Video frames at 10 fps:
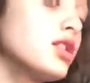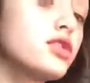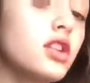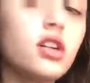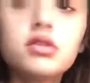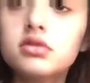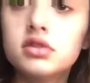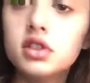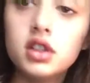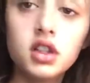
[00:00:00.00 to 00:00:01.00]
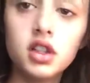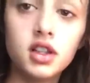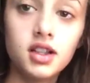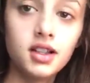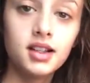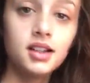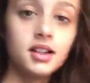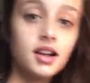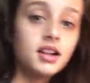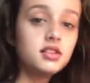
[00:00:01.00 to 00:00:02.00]
So,
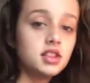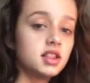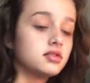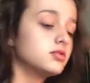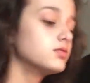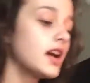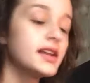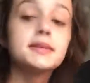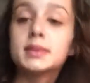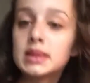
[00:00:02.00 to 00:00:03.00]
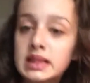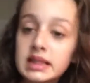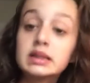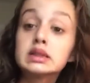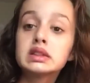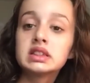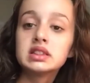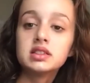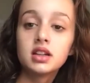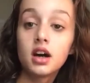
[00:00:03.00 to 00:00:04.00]
I don't know. Riley said
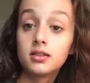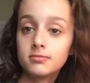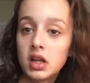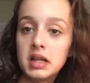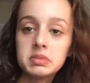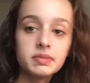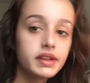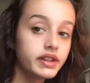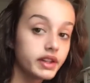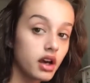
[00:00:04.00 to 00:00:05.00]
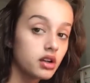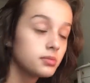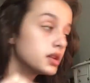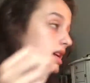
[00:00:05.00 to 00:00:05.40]
to, um, while I'm speaking to y'all and